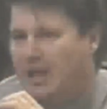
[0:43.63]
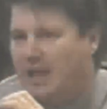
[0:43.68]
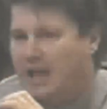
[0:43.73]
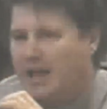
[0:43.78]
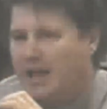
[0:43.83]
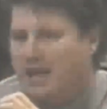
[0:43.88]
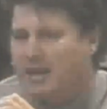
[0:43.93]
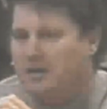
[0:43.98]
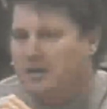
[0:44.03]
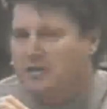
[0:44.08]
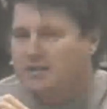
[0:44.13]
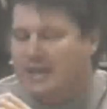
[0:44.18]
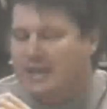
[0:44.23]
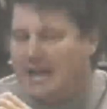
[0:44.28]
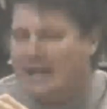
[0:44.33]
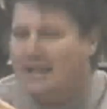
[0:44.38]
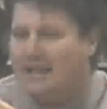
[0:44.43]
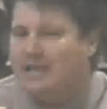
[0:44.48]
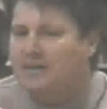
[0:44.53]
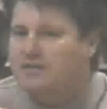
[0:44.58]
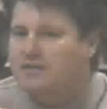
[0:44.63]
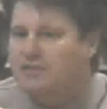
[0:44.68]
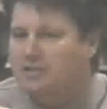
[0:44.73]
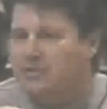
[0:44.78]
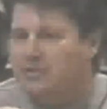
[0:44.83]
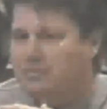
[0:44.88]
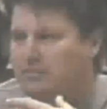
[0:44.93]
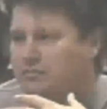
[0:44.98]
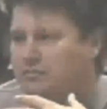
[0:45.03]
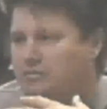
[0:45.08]
and take it
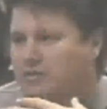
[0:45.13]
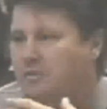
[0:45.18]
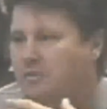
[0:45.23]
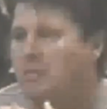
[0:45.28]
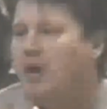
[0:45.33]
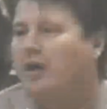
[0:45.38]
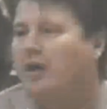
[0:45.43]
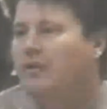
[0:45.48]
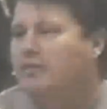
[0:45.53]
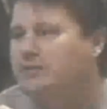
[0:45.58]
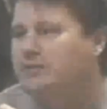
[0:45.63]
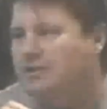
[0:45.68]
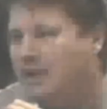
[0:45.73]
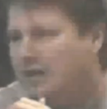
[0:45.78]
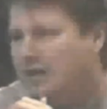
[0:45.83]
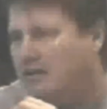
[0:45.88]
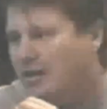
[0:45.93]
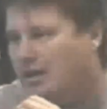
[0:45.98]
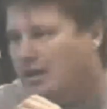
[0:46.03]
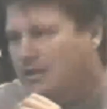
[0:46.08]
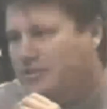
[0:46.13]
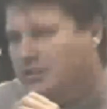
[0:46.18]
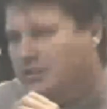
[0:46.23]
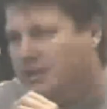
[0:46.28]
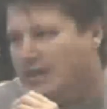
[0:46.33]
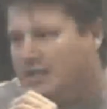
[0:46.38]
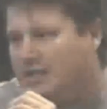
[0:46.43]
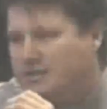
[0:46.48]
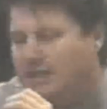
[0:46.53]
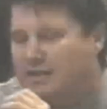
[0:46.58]
into tomorrow's
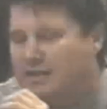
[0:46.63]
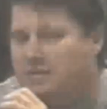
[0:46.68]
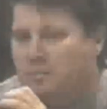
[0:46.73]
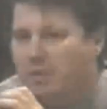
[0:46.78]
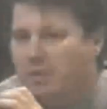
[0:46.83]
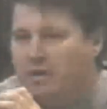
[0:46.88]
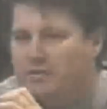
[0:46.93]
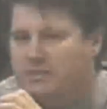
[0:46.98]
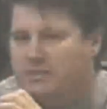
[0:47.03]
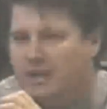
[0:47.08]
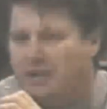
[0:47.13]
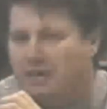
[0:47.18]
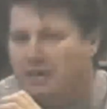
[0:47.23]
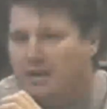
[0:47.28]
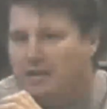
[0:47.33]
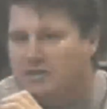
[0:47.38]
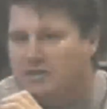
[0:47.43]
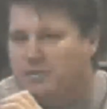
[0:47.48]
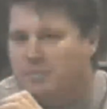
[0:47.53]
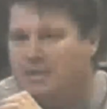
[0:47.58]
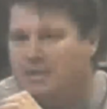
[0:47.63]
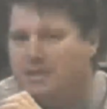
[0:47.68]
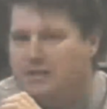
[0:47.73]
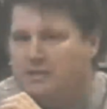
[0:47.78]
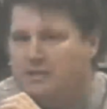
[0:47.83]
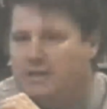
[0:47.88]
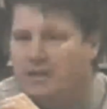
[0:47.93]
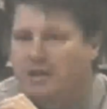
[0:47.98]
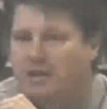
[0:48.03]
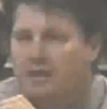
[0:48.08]
technology. And I say tomorrow's technology
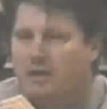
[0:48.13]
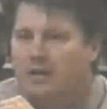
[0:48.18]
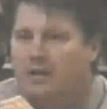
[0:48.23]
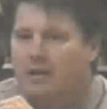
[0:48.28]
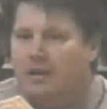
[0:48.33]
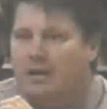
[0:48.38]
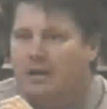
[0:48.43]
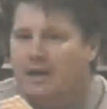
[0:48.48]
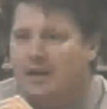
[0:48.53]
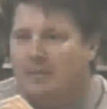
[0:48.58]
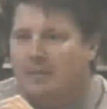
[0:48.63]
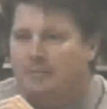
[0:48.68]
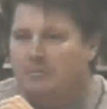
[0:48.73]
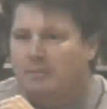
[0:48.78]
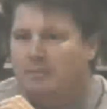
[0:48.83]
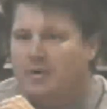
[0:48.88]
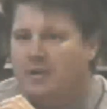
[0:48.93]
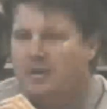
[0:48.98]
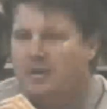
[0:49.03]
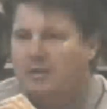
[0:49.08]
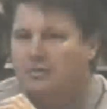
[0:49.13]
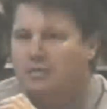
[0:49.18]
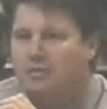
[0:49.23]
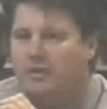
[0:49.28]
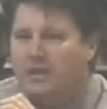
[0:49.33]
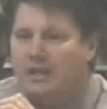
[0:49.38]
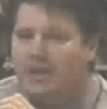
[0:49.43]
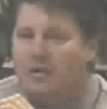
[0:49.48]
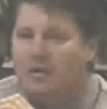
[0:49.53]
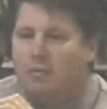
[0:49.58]
because
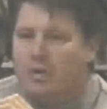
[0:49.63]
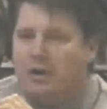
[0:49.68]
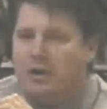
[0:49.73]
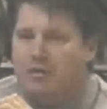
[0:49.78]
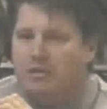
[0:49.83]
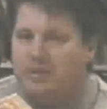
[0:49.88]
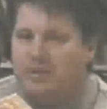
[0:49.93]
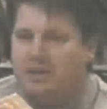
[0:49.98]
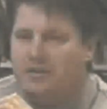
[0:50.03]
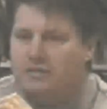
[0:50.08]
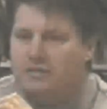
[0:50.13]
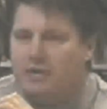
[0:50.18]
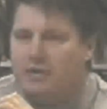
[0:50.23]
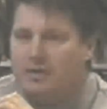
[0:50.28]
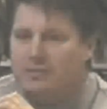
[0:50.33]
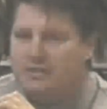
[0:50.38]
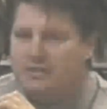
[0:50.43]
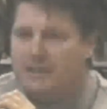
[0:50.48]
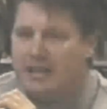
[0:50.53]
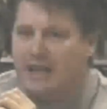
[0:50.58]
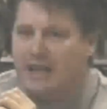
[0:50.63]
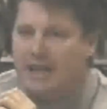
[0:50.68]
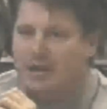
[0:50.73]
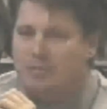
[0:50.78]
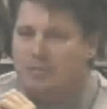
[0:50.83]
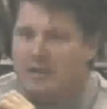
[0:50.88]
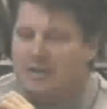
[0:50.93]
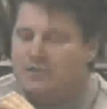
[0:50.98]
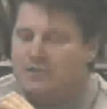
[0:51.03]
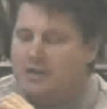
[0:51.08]
looking at where things are today,
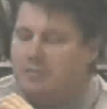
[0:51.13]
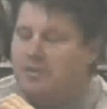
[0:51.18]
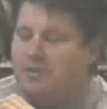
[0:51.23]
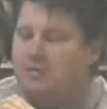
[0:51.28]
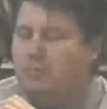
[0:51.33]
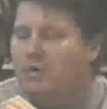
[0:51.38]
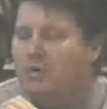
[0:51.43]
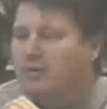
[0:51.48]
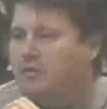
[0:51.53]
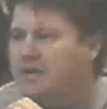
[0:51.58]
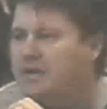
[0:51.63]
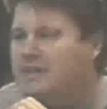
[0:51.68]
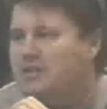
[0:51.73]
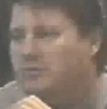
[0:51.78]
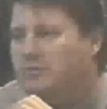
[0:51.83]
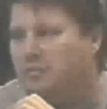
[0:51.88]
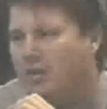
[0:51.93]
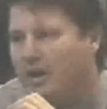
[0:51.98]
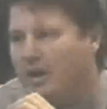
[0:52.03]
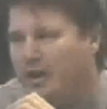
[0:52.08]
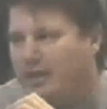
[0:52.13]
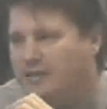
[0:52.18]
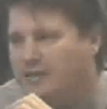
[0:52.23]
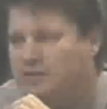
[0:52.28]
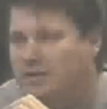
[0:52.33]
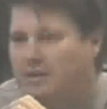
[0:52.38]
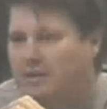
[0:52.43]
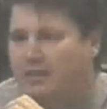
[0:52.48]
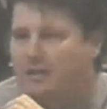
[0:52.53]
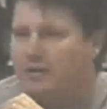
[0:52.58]
I mean, some of the more recent
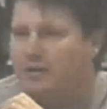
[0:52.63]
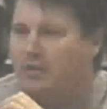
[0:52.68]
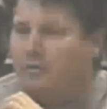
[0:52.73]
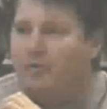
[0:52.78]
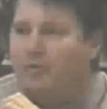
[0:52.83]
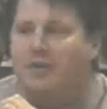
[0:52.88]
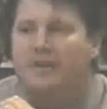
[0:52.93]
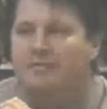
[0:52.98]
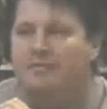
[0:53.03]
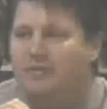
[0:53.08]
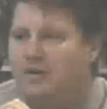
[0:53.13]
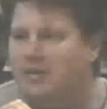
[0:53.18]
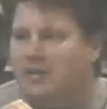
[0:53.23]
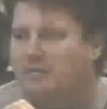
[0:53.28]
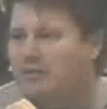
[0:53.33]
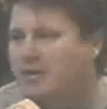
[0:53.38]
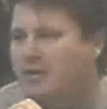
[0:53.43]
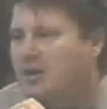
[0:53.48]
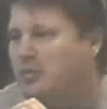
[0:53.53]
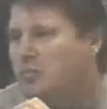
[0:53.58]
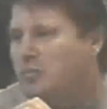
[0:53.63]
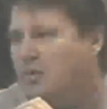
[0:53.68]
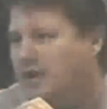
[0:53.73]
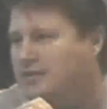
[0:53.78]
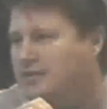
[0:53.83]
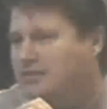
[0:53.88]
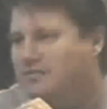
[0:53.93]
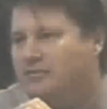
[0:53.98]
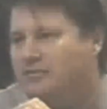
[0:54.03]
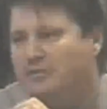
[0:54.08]
products are really very, very
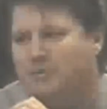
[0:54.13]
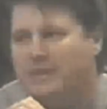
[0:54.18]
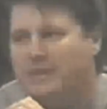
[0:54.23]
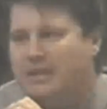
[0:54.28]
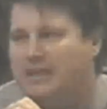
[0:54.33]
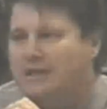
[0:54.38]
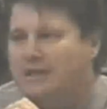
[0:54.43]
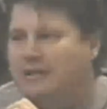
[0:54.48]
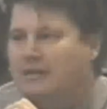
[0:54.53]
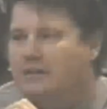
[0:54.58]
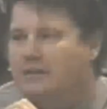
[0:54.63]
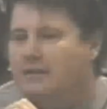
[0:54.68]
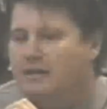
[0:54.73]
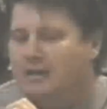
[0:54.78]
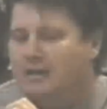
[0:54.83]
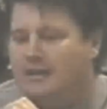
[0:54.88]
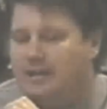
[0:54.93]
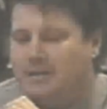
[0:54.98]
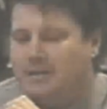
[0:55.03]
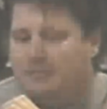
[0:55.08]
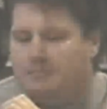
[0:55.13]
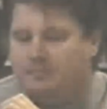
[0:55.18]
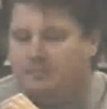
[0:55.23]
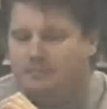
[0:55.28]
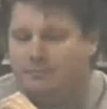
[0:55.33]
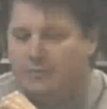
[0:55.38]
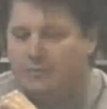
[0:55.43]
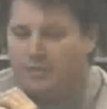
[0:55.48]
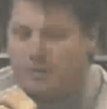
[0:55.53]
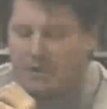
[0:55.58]
impressive 3D
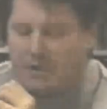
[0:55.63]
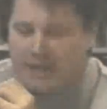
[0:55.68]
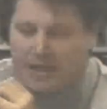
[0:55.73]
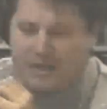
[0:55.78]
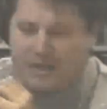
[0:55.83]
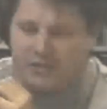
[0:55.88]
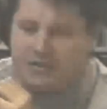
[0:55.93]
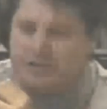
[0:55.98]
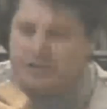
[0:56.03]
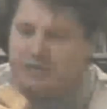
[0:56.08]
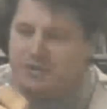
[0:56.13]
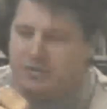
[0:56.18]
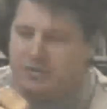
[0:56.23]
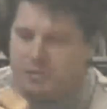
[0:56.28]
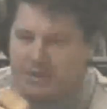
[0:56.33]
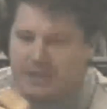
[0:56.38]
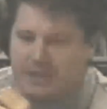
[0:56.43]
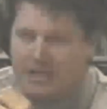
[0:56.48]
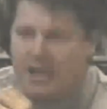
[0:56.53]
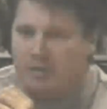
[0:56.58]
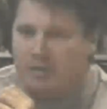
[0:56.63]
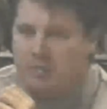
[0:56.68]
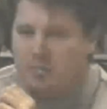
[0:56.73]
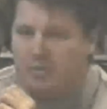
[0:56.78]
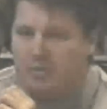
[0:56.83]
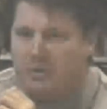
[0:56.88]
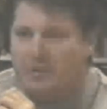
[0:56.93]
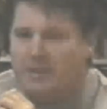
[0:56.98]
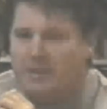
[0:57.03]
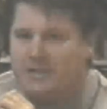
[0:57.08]
engines and 3D
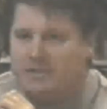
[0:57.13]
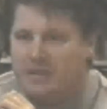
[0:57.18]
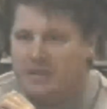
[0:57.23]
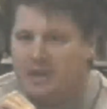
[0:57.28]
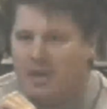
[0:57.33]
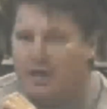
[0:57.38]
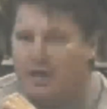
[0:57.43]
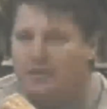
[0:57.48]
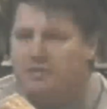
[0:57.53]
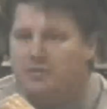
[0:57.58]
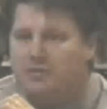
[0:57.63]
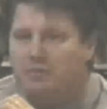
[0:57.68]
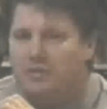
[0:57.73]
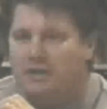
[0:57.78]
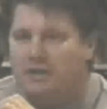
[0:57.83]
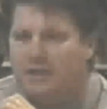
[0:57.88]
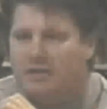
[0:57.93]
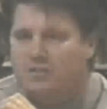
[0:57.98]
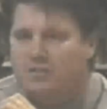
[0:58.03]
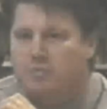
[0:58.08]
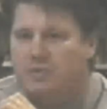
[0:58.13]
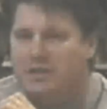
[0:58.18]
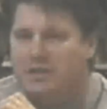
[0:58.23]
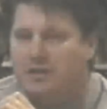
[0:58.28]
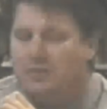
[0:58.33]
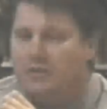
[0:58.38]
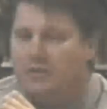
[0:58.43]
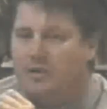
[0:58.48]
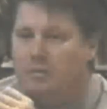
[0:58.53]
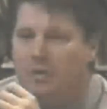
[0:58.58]
capabilities, and they all do things
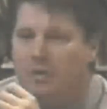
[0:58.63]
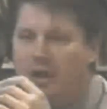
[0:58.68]
particularly